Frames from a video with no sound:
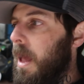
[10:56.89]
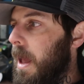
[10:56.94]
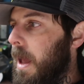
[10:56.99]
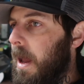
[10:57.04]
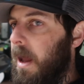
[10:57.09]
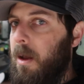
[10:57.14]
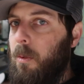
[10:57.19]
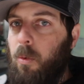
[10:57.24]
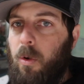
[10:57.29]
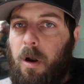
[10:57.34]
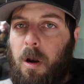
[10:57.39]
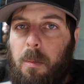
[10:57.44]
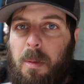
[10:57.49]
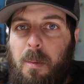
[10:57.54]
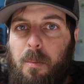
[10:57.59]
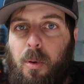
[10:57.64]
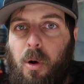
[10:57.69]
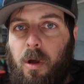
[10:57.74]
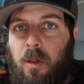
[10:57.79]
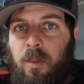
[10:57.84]
and we're gonna be
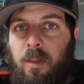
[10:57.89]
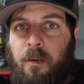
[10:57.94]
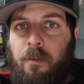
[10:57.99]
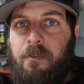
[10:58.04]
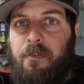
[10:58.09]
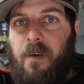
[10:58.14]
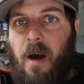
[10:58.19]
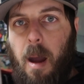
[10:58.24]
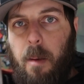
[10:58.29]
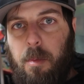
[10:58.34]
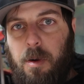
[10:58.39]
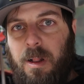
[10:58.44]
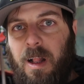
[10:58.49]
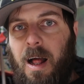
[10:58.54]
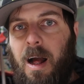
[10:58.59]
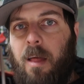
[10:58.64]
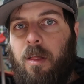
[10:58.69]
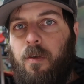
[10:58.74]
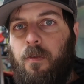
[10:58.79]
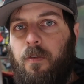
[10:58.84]
putting the
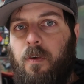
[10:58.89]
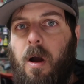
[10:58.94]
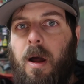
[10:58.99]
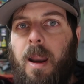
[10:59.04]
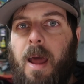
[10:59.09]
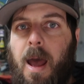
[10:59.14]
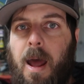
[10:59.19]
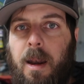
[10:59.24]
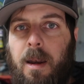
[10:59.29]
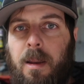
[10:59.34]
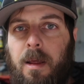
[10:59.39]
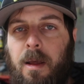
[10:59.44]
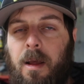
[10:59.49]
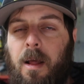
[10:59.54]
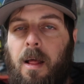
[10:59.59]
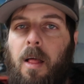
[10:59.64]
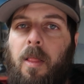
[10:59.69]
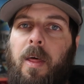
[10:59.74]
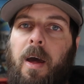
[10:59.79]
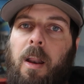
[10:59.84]
fiberglass front end
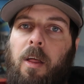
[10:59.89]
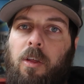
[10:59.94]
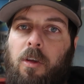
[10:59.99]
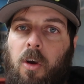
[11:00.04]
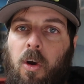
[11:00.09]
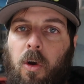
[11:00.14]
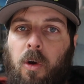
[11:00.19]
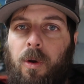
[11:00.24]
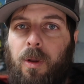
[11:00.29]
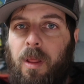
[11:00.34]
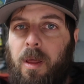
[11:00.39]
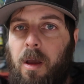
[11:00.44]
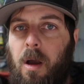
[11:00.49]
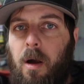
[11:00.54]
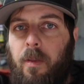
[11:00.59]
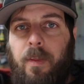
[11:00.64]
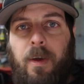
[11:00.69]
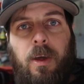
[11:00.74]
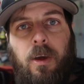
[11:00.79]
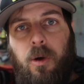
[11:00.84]
that is currently
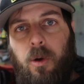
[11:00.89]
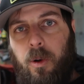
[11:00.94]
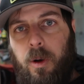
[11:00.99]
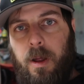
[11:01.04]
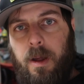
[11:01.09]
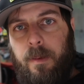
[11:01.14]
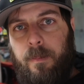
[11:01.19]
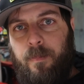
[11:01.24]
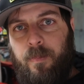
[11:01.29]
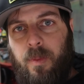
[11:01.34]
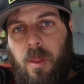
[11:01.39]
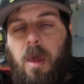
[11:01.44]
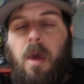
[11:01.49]
on the Cuda